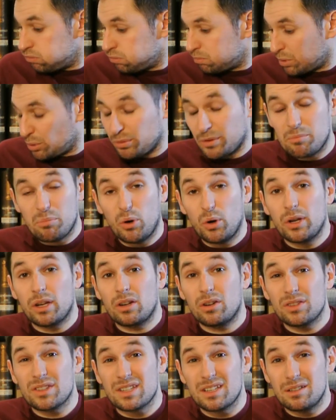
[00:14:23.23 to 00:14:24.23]
Probably
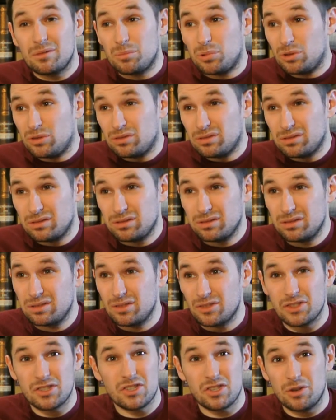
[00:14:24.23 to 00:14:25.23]
boycott it, but
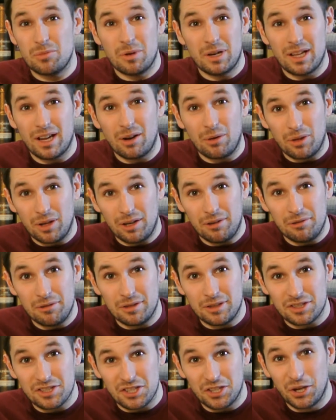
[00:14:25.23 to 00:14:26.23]
there's too many out there, isn't
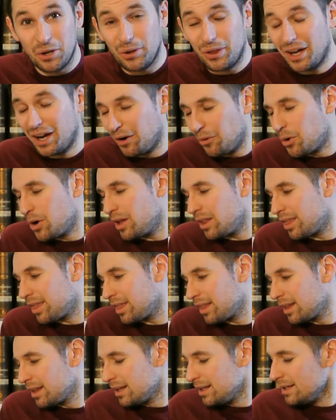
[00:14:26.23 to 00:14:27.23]
there, to do that
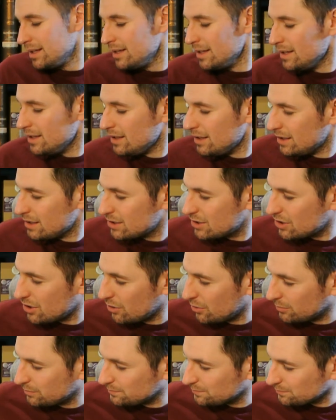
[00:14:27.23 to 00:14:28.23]
with.
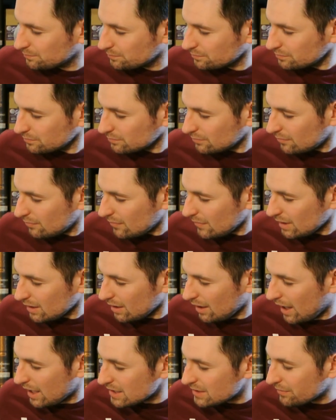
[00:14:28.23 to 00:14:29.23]
So,
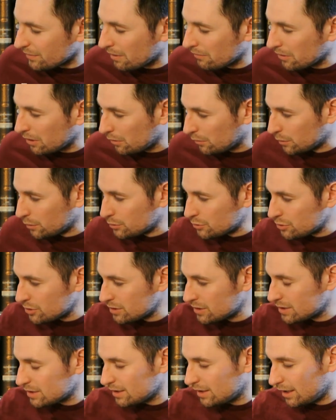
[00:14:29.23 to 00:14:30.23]
85 out of 100,
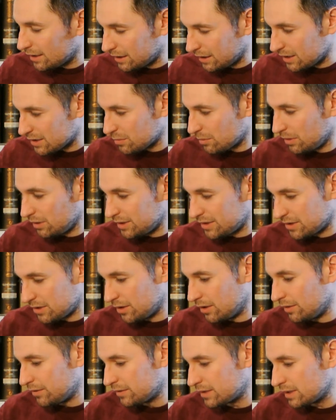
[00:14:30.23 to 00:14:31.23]
I think it's well
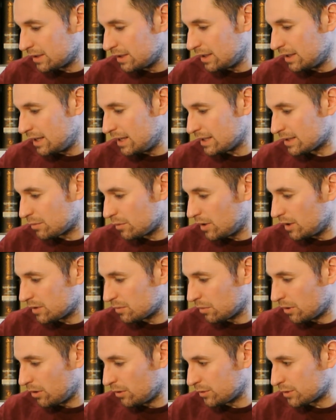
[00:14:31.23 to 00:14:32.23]
deserved. It's
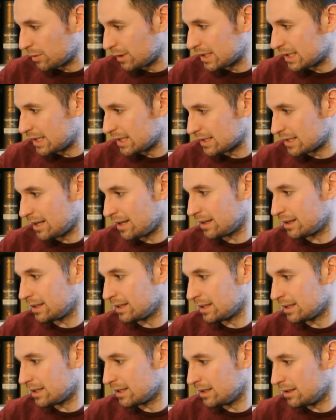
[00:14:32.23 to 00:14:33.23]
one of those whiskies that I
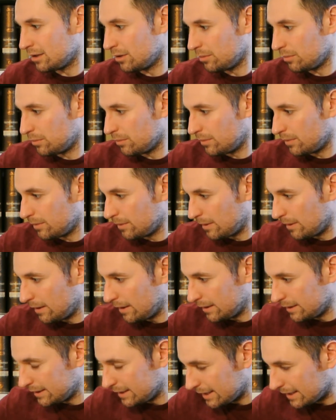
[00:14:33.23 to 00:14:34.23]
think,
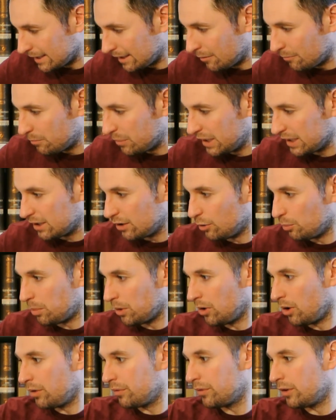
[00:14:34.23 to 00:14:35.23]
you can pick it up
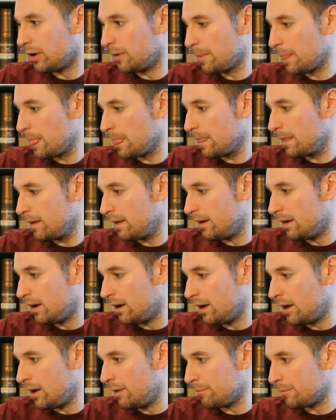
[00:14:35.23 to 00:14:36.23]
on offer,
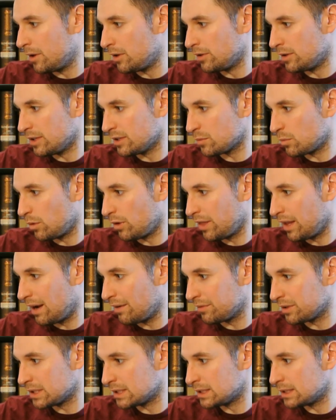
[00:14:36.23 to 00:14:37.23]
and it's worth
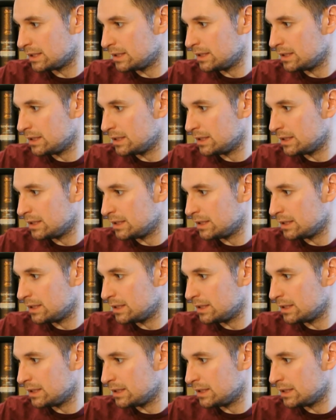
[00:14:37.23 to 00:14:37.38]
having